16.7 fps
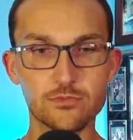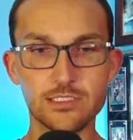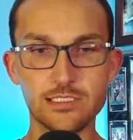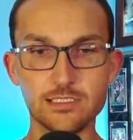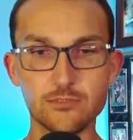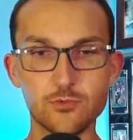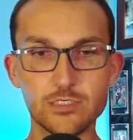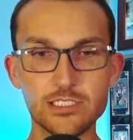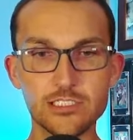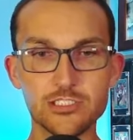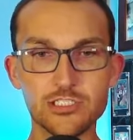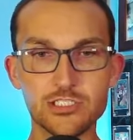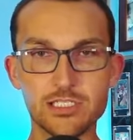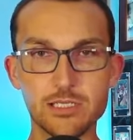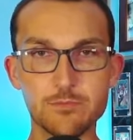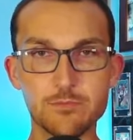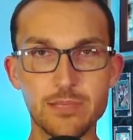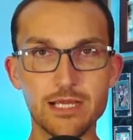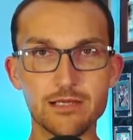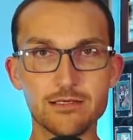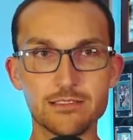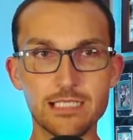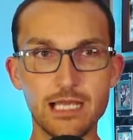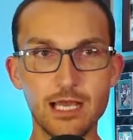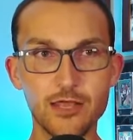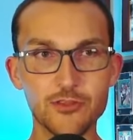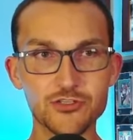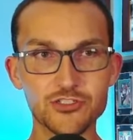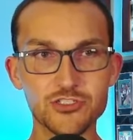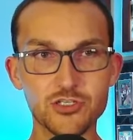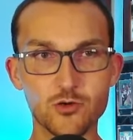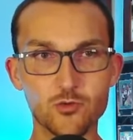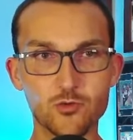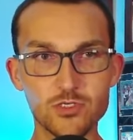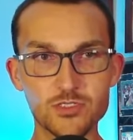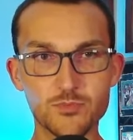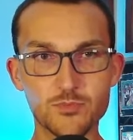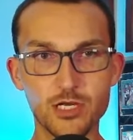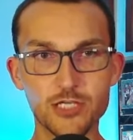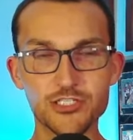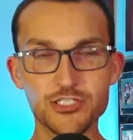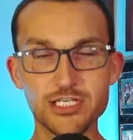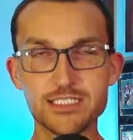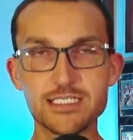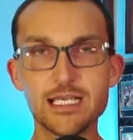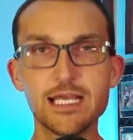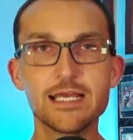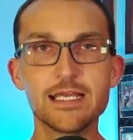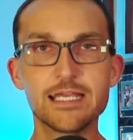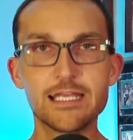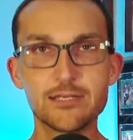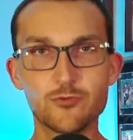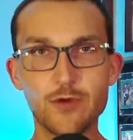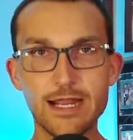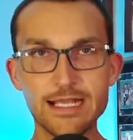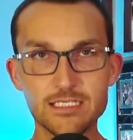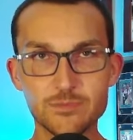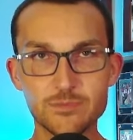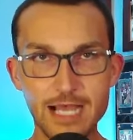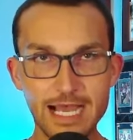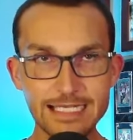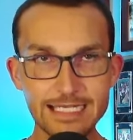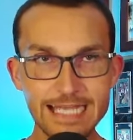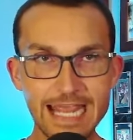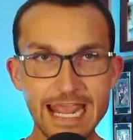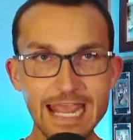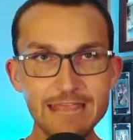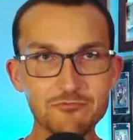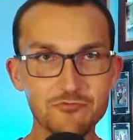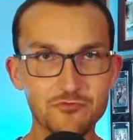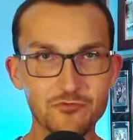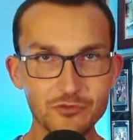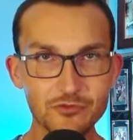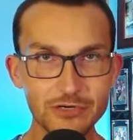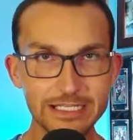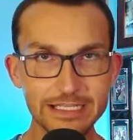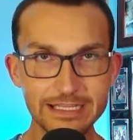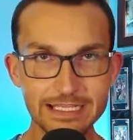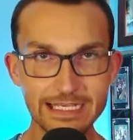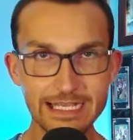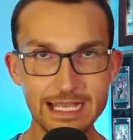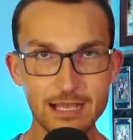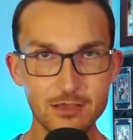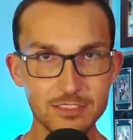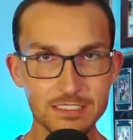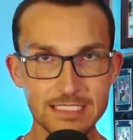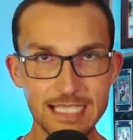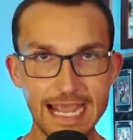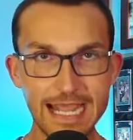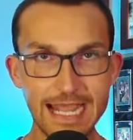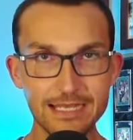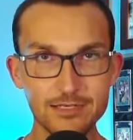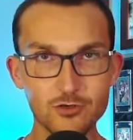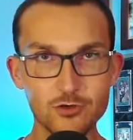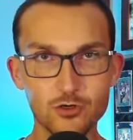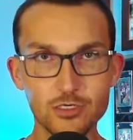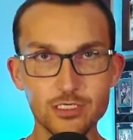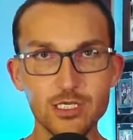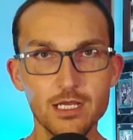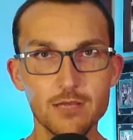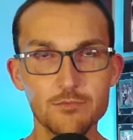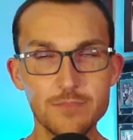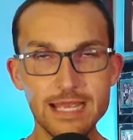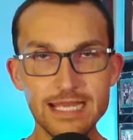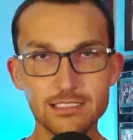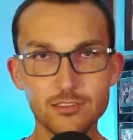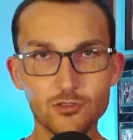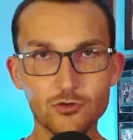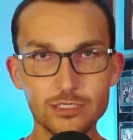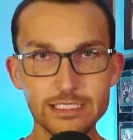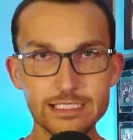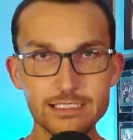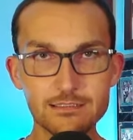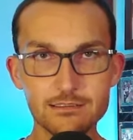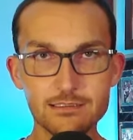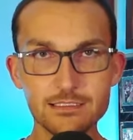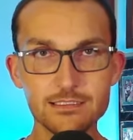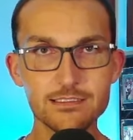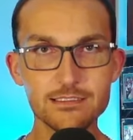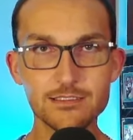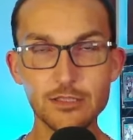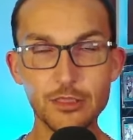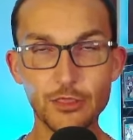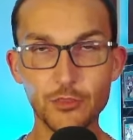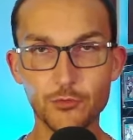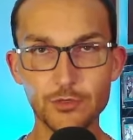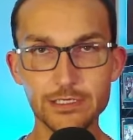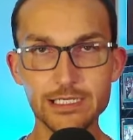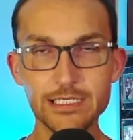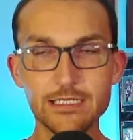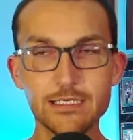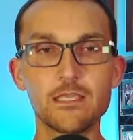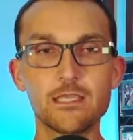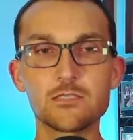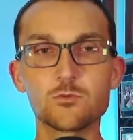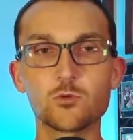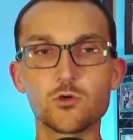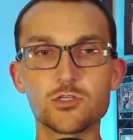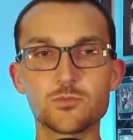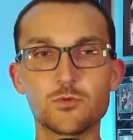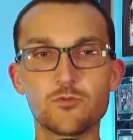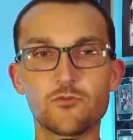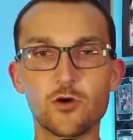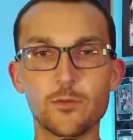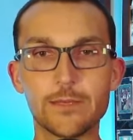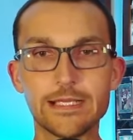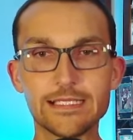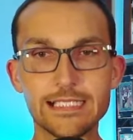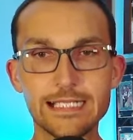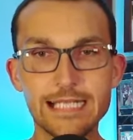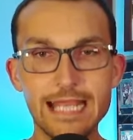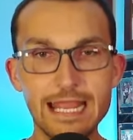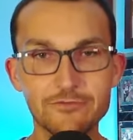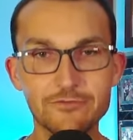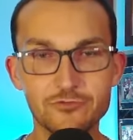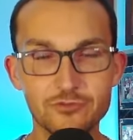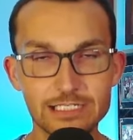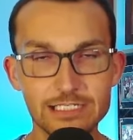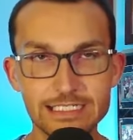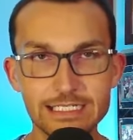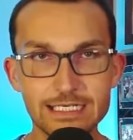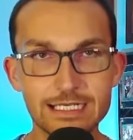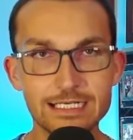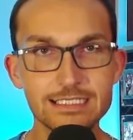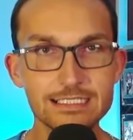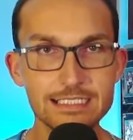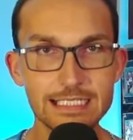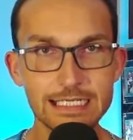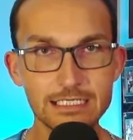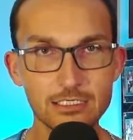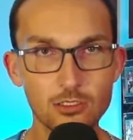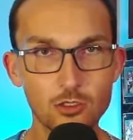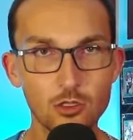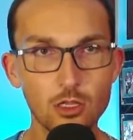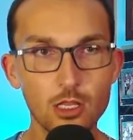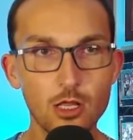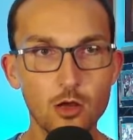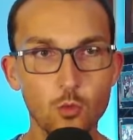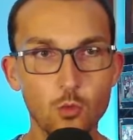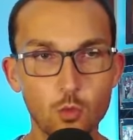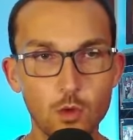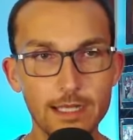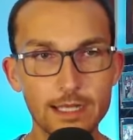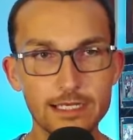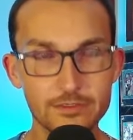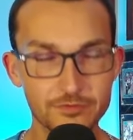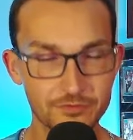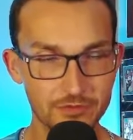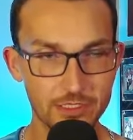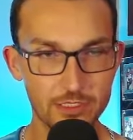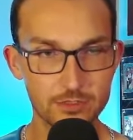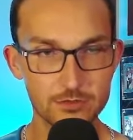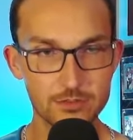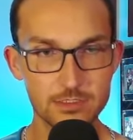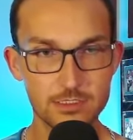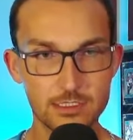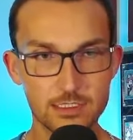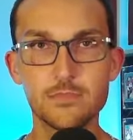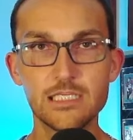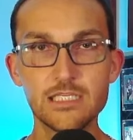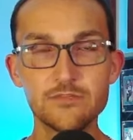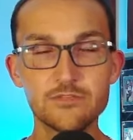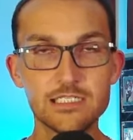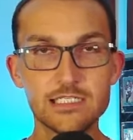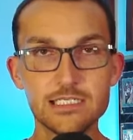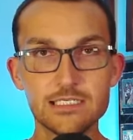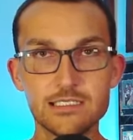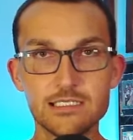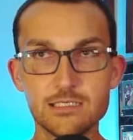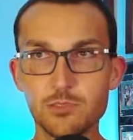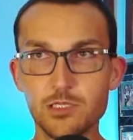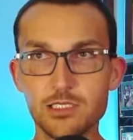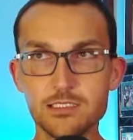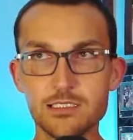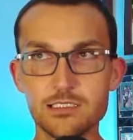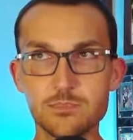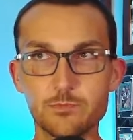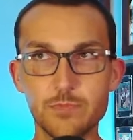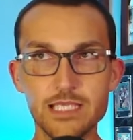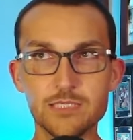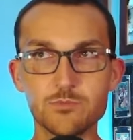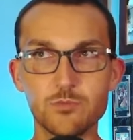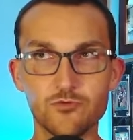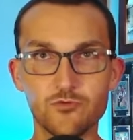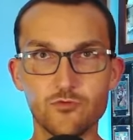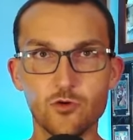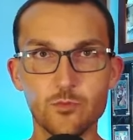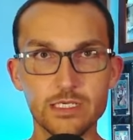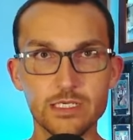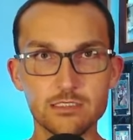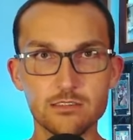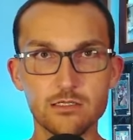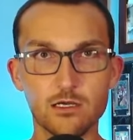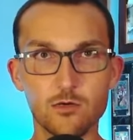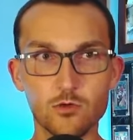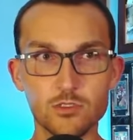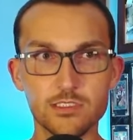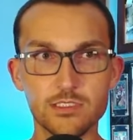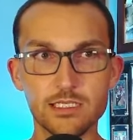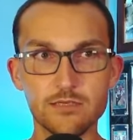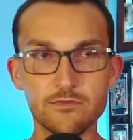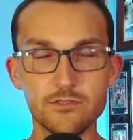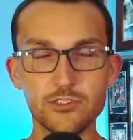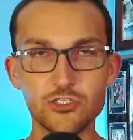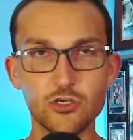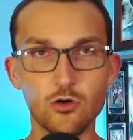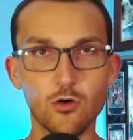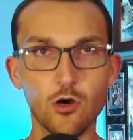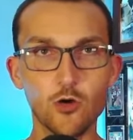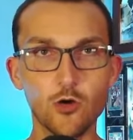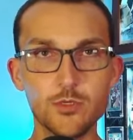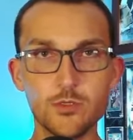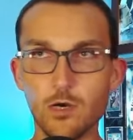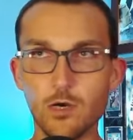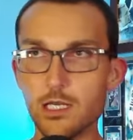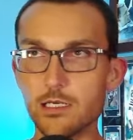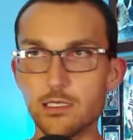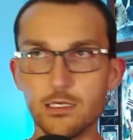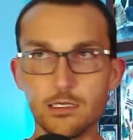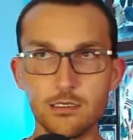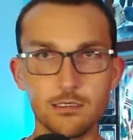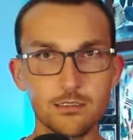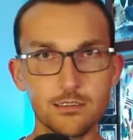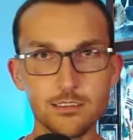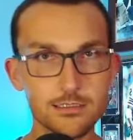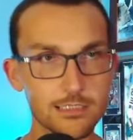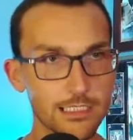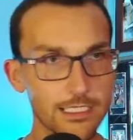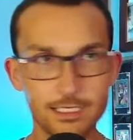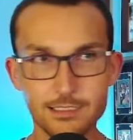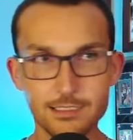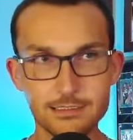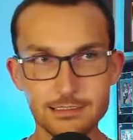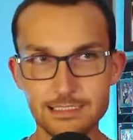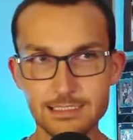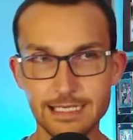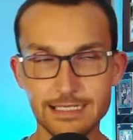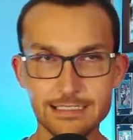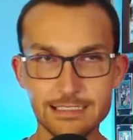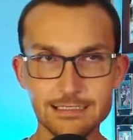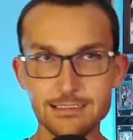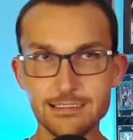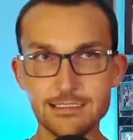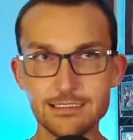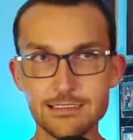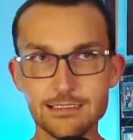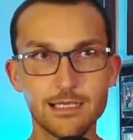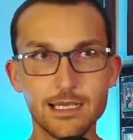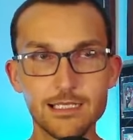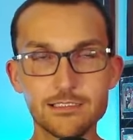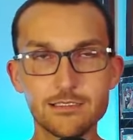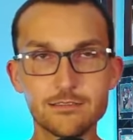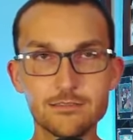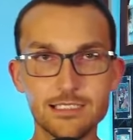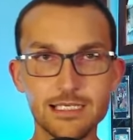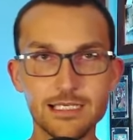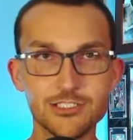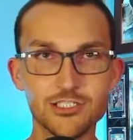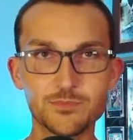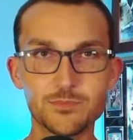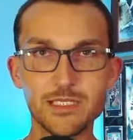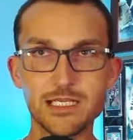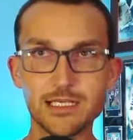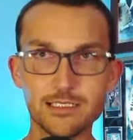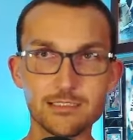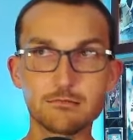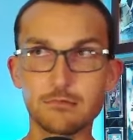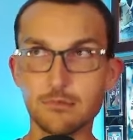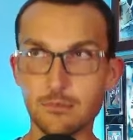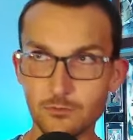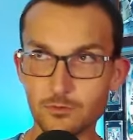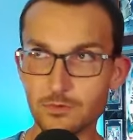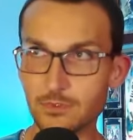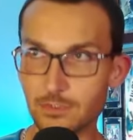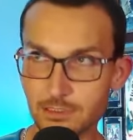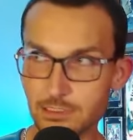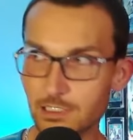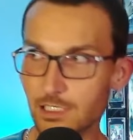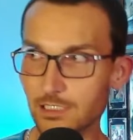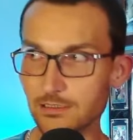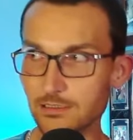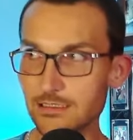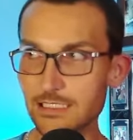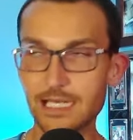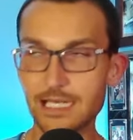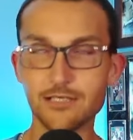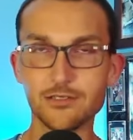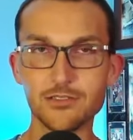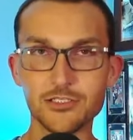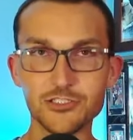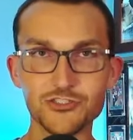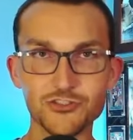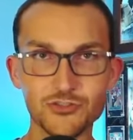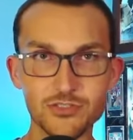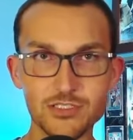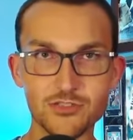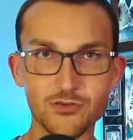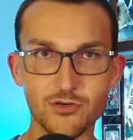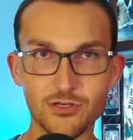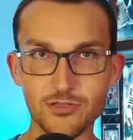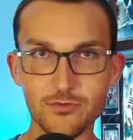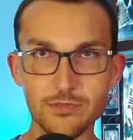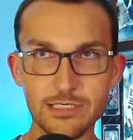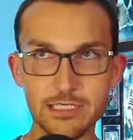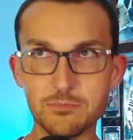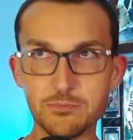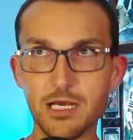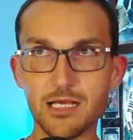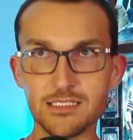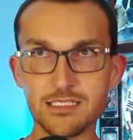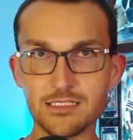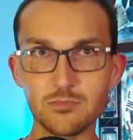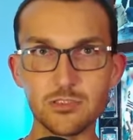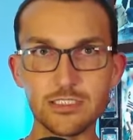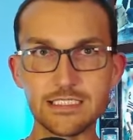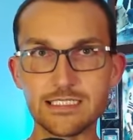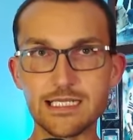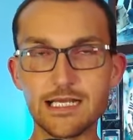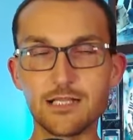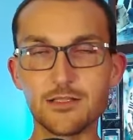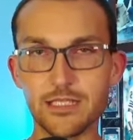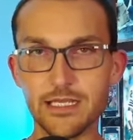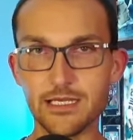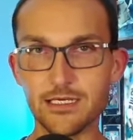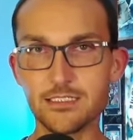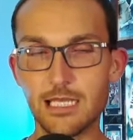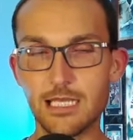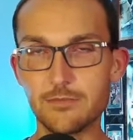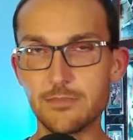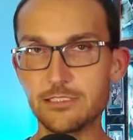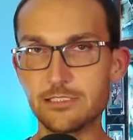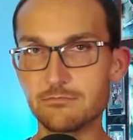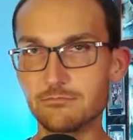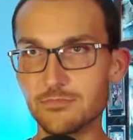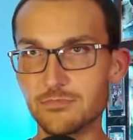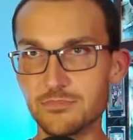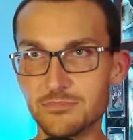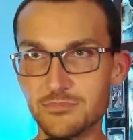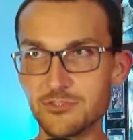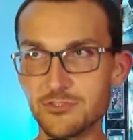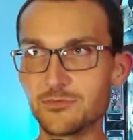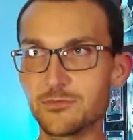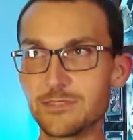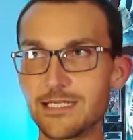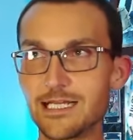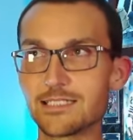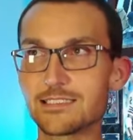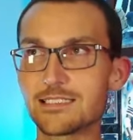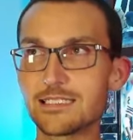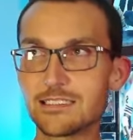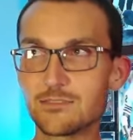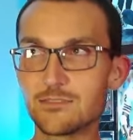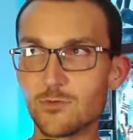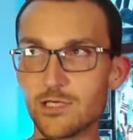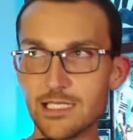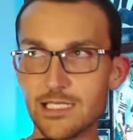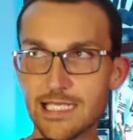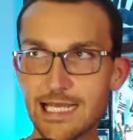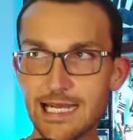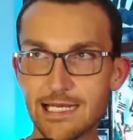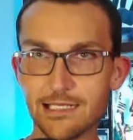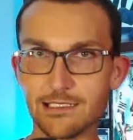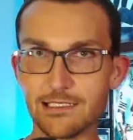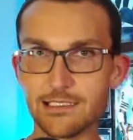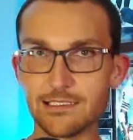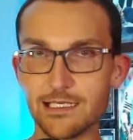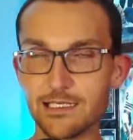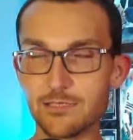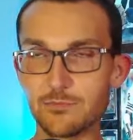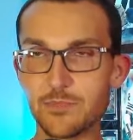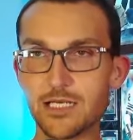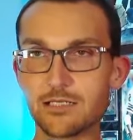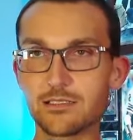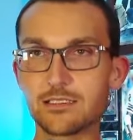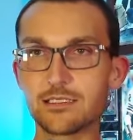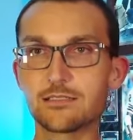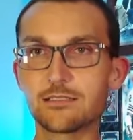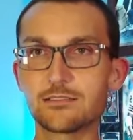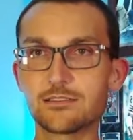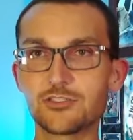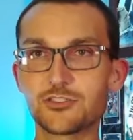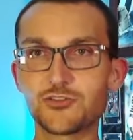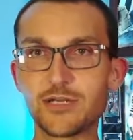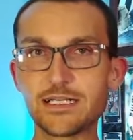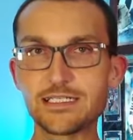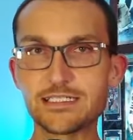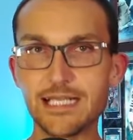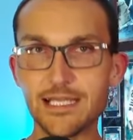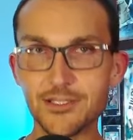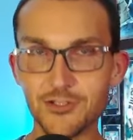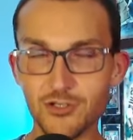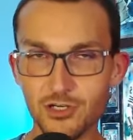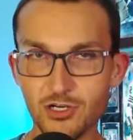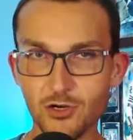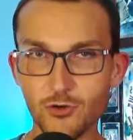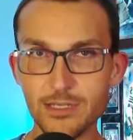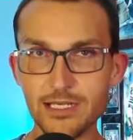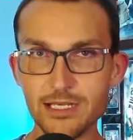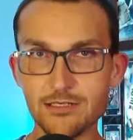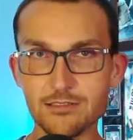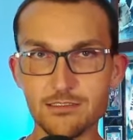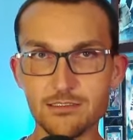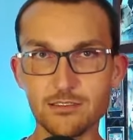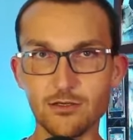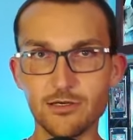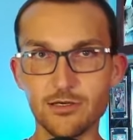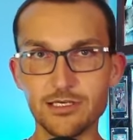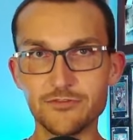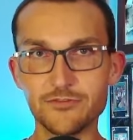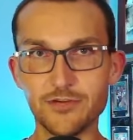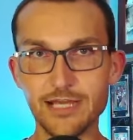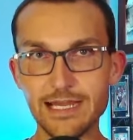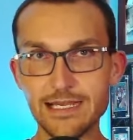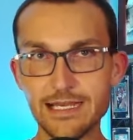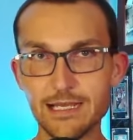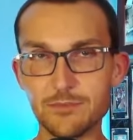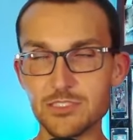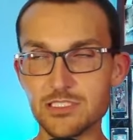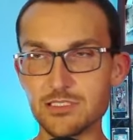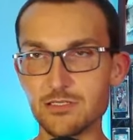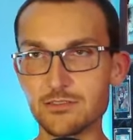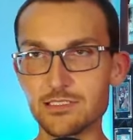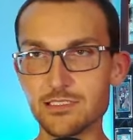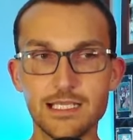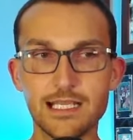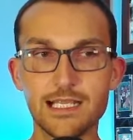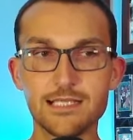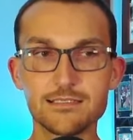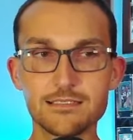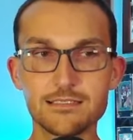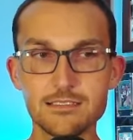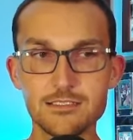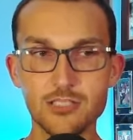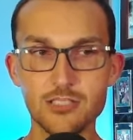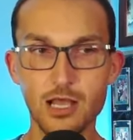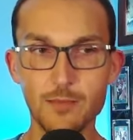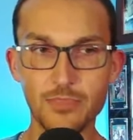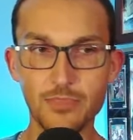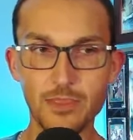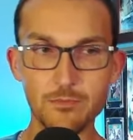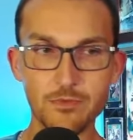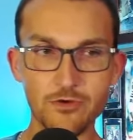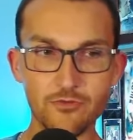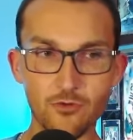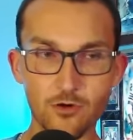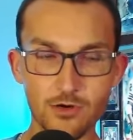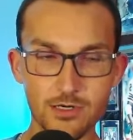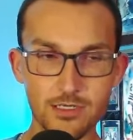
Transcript: When you just compare it to other Star Wars projects, it ranks behind everything else. Andor, Mandalorian Season 3, is worse performing than every single one of those. Even Disney Plus's best performing Star Wars TV show, Obi-Wan, hasn't gotten a second season. And don't say just because, well, we're not entirely sure the story that we could possibly tell there. I mean, we got season one of the Acolyte and they could barely string together a coherent story for 8 episodes. Hasn't stopped them before.